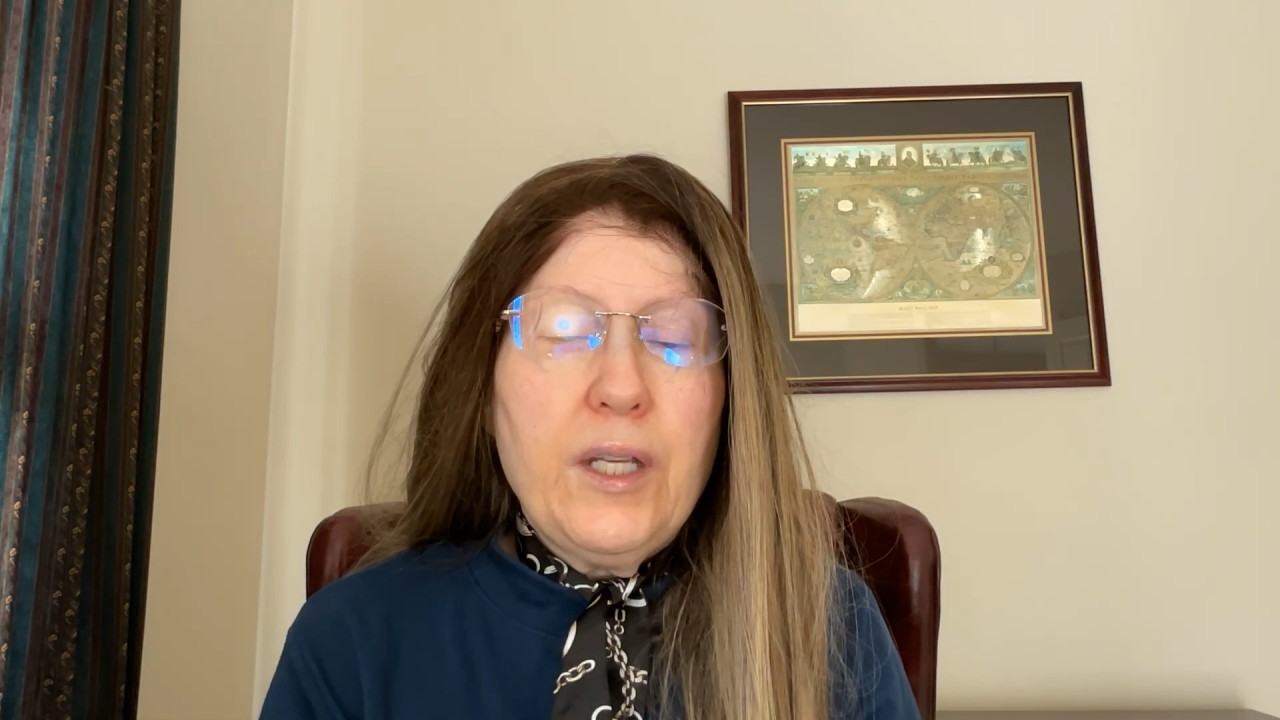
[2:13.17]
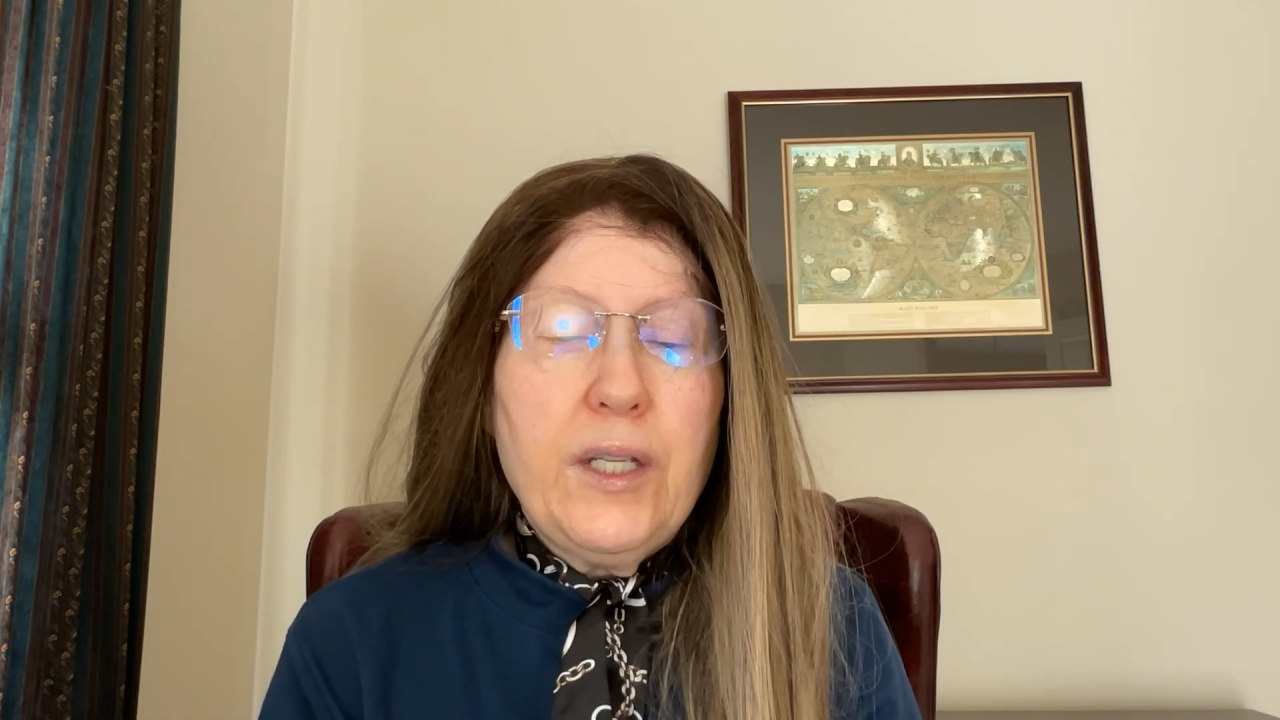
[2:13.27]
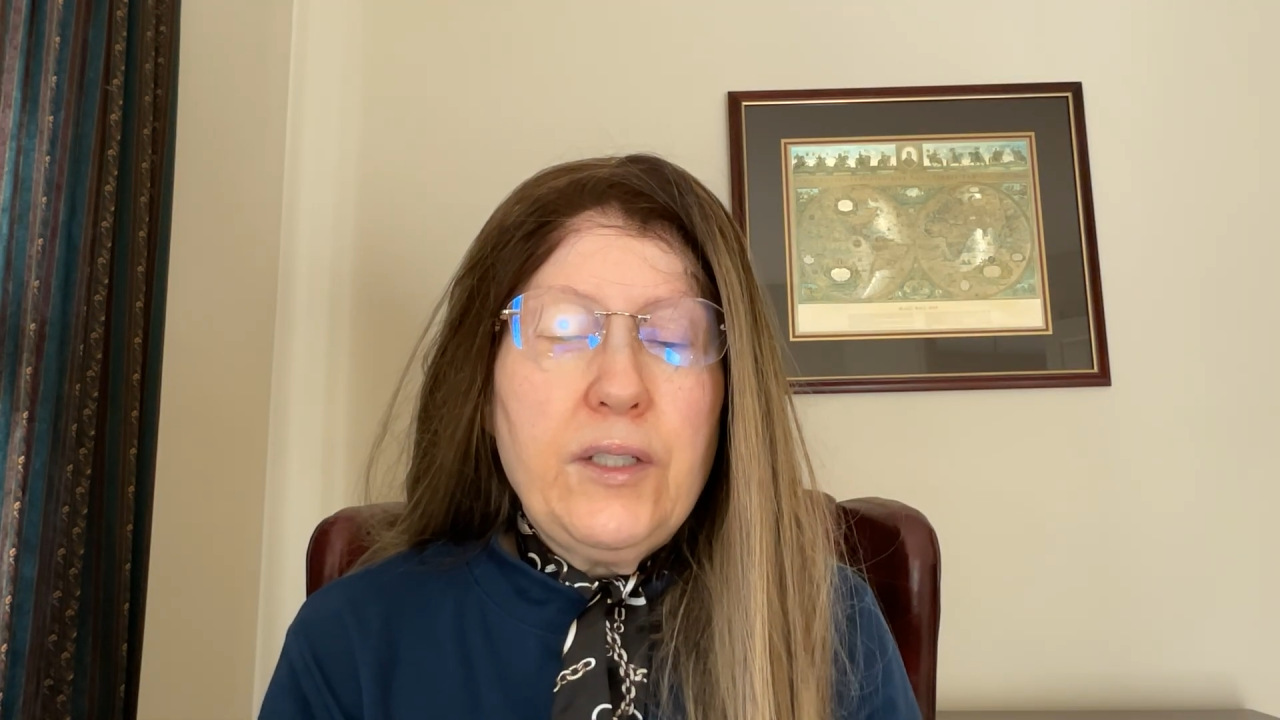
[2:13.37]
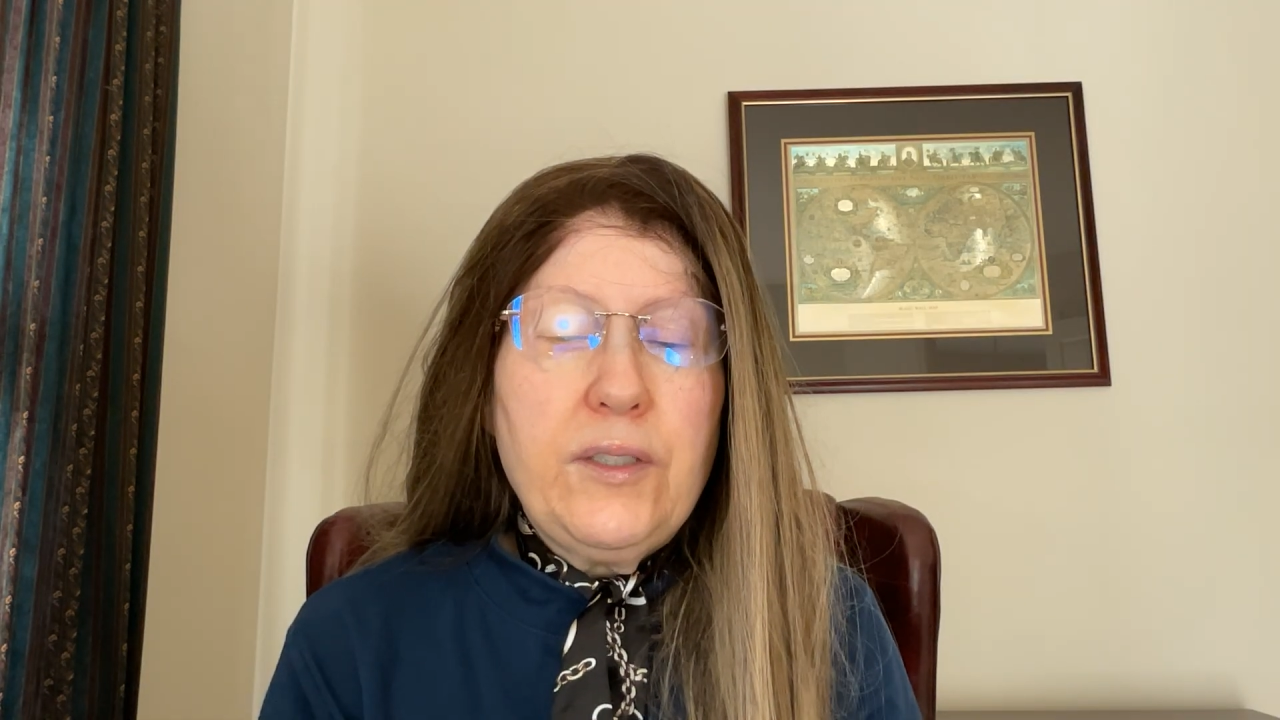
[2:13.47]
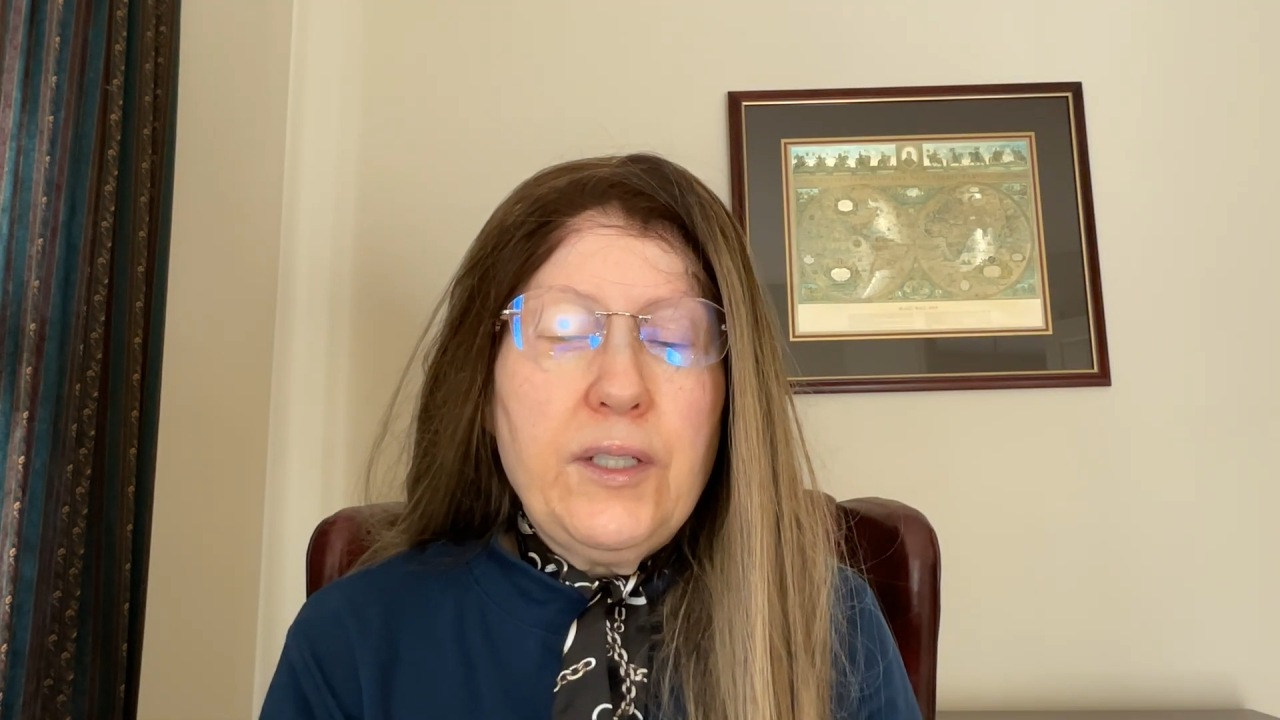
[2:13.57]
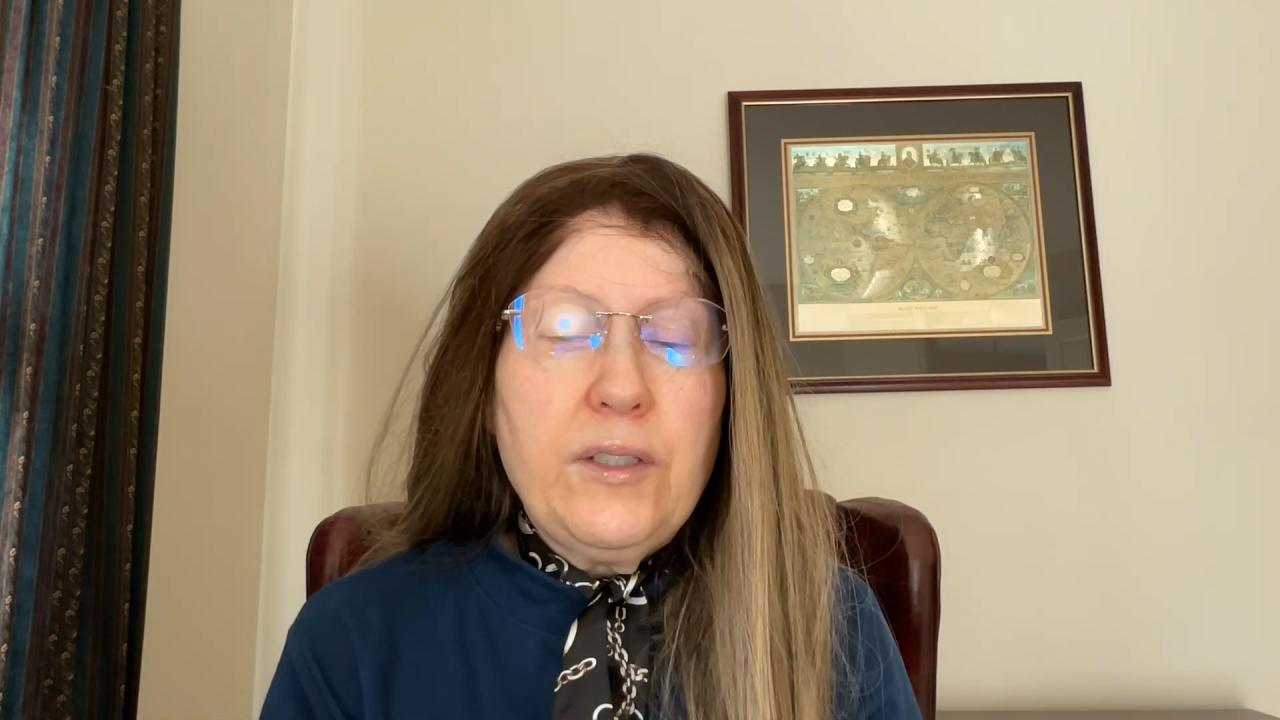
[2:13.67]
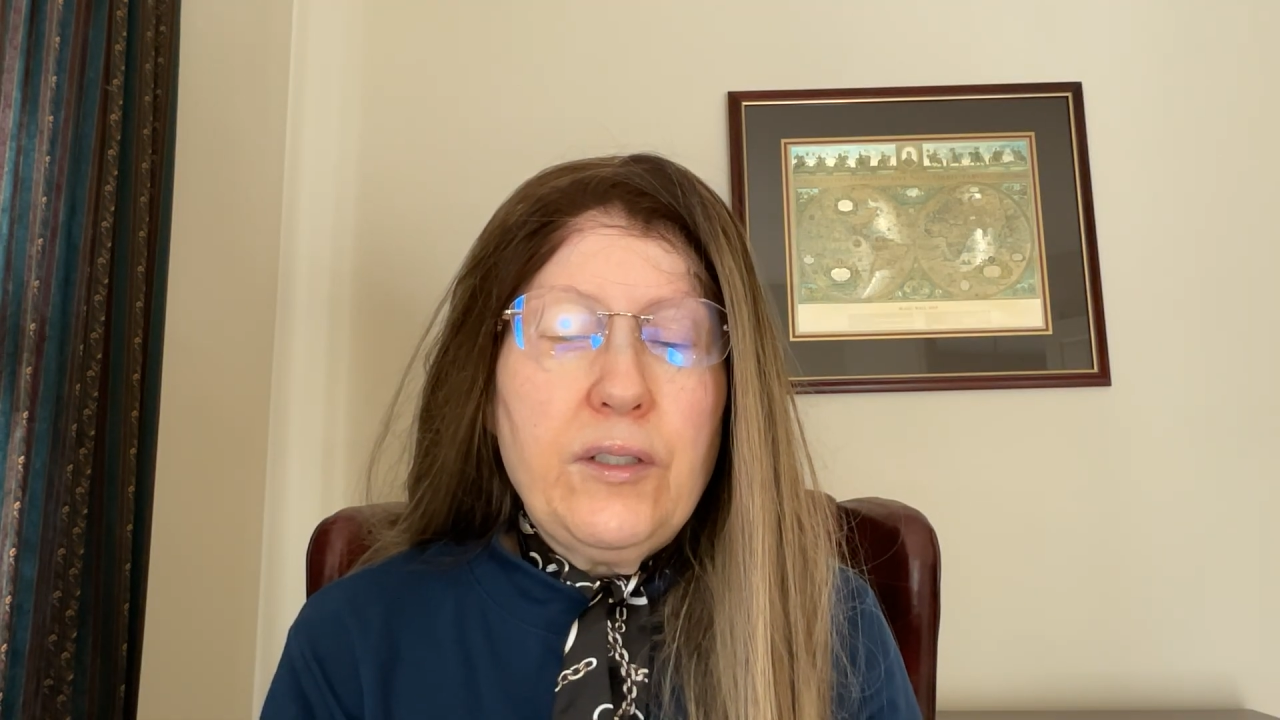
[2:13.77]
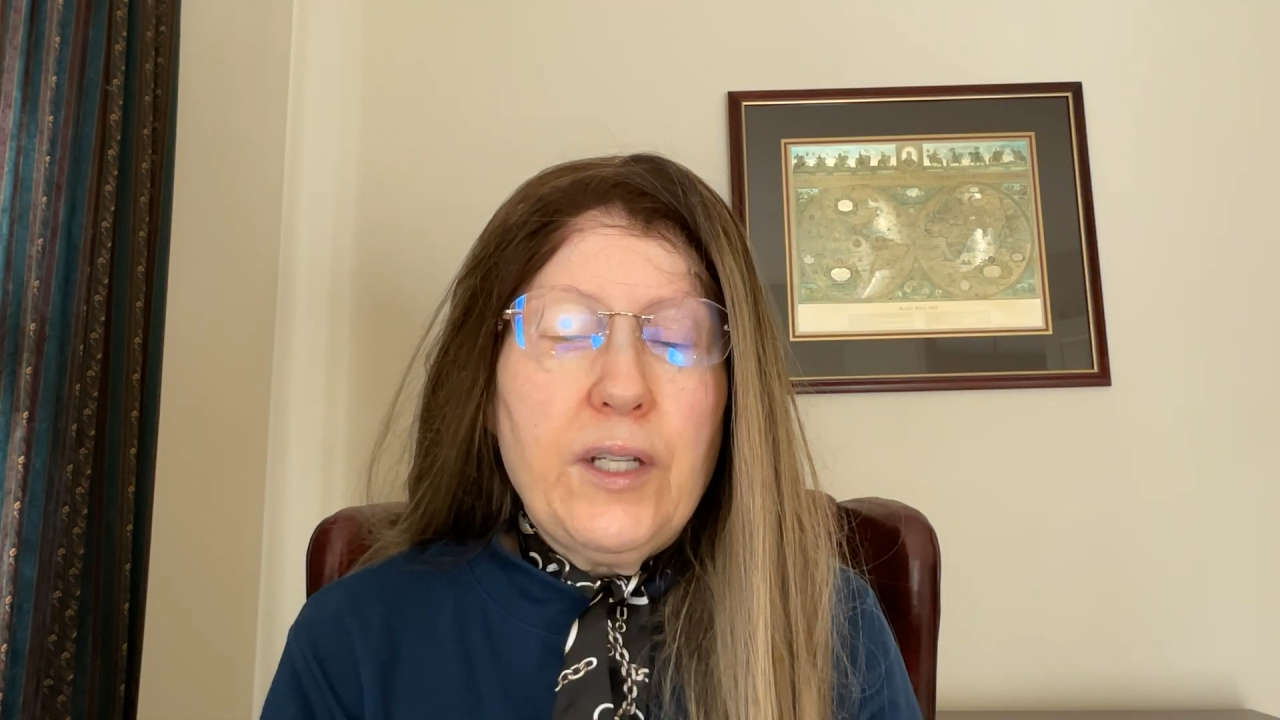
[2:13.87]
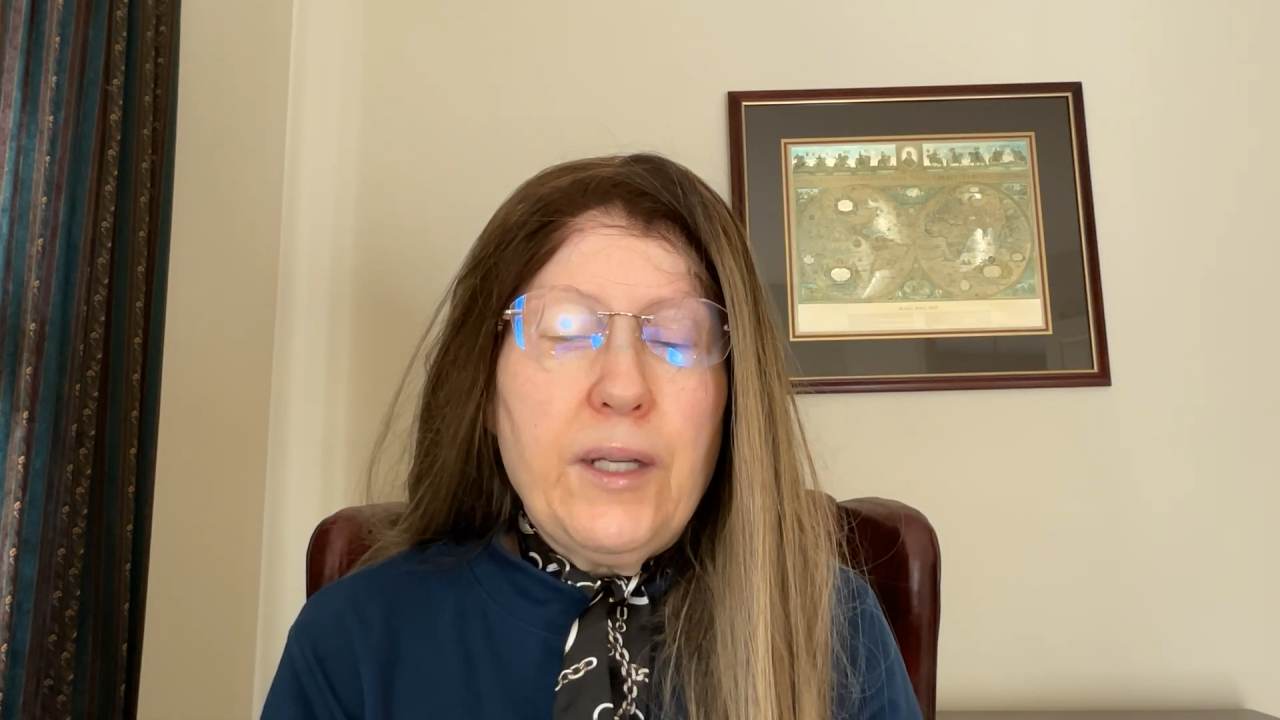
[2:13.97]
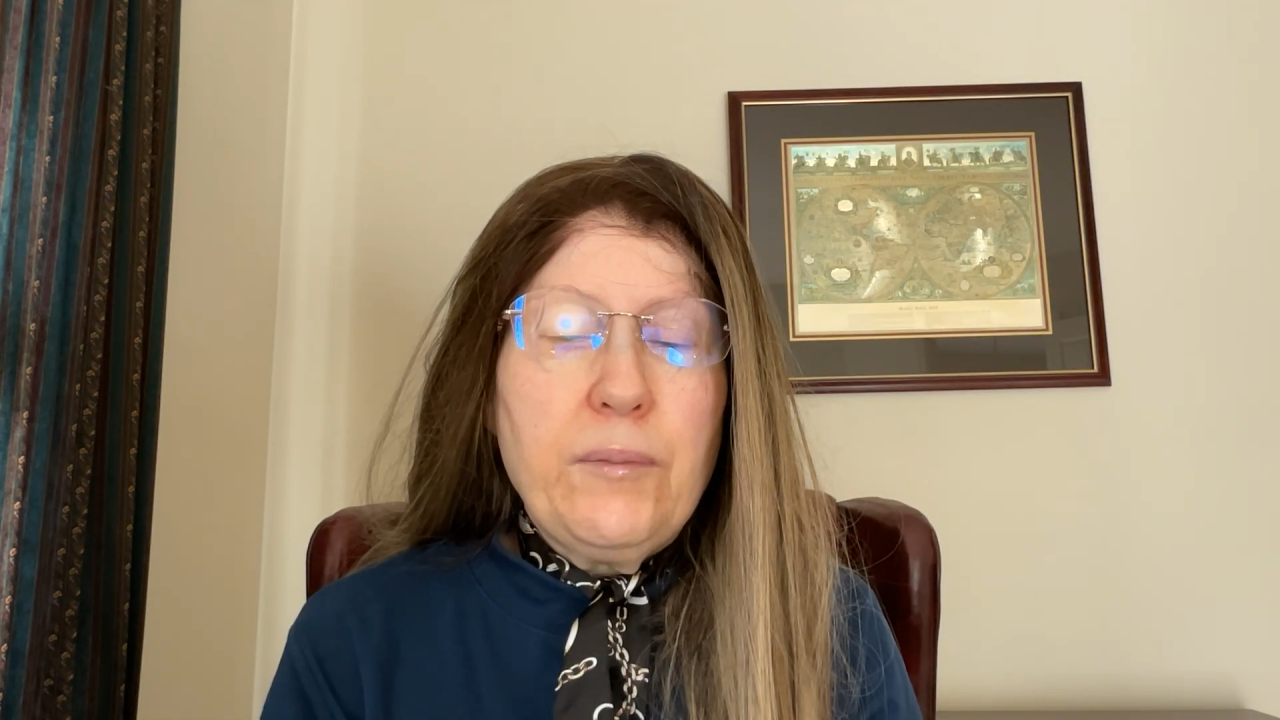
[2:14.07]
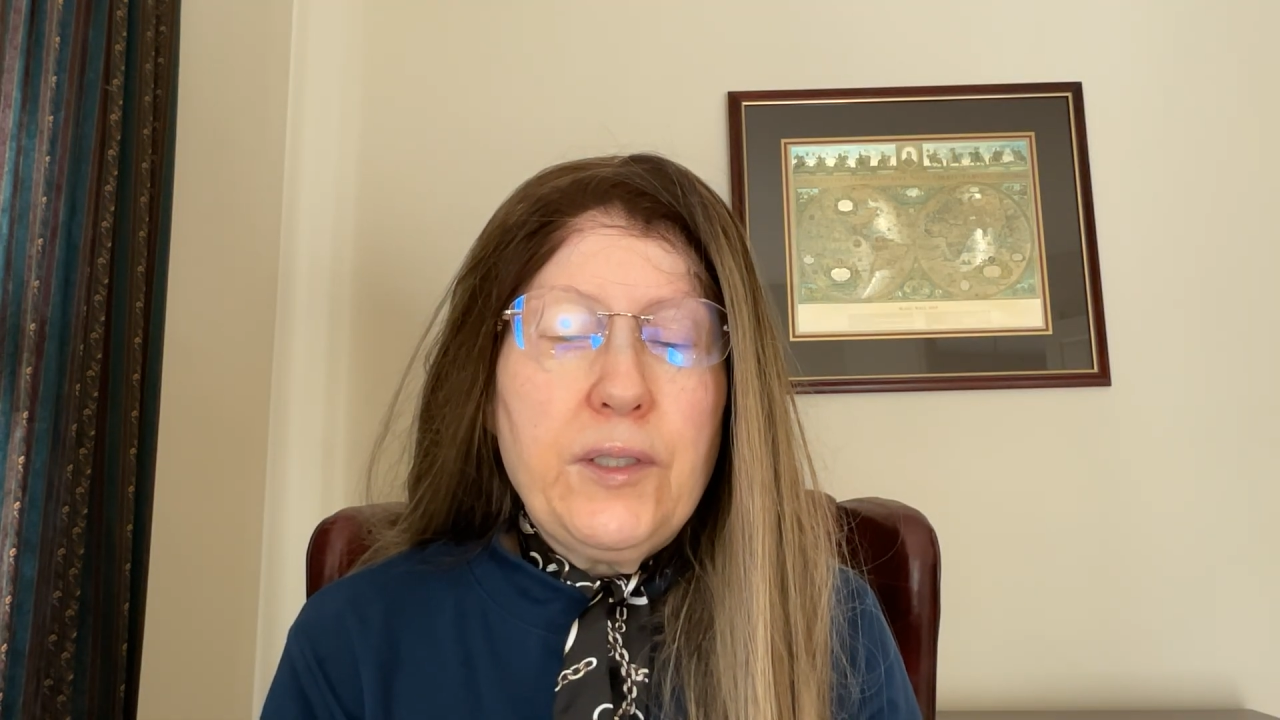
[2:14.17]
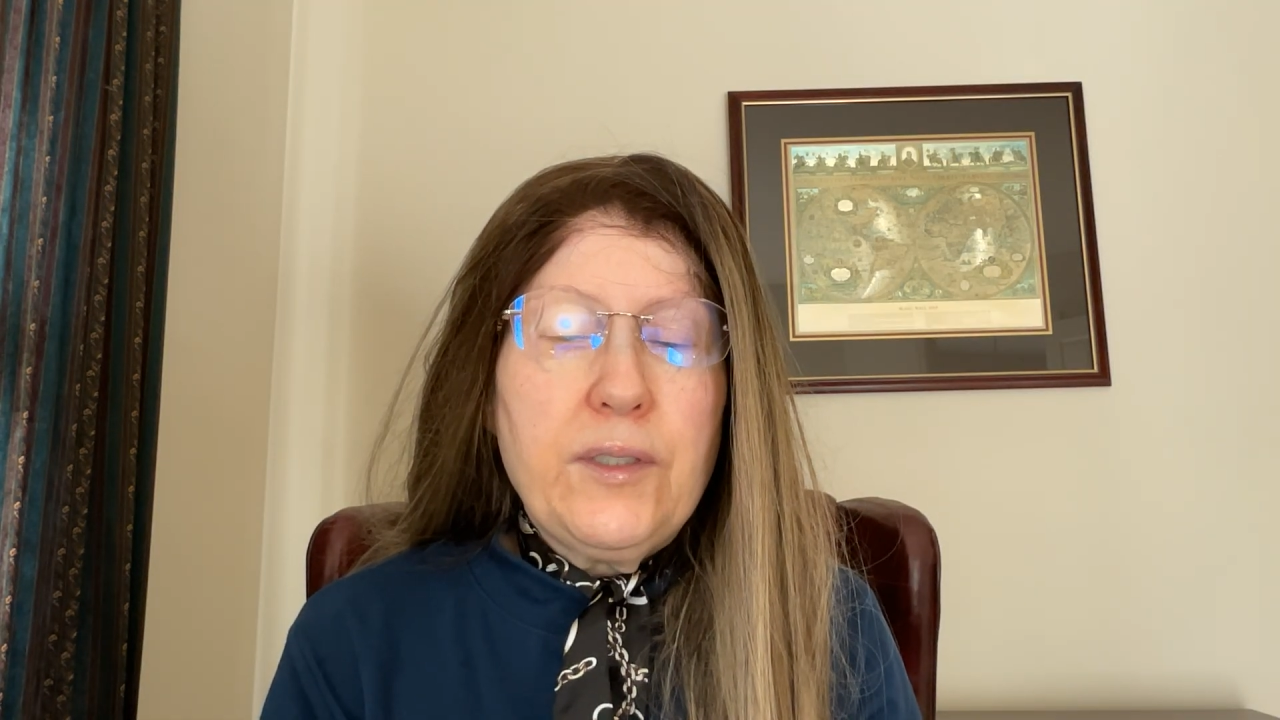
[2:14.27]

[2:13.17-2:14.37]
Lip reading: Stick to timeless